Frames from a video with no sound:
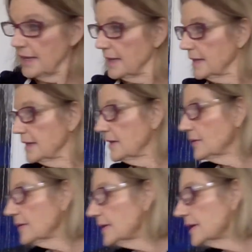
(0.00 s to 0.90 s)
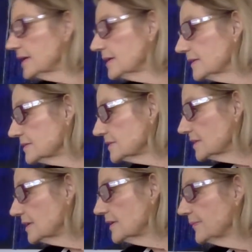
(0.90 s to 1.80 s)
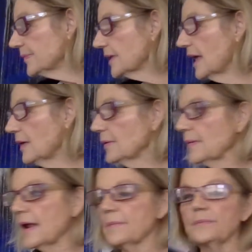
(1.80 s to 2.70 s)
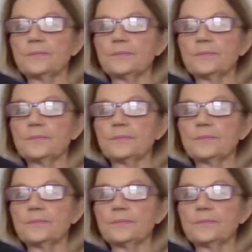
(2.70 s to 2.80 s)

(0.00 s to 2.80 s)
And here is gallery wrap,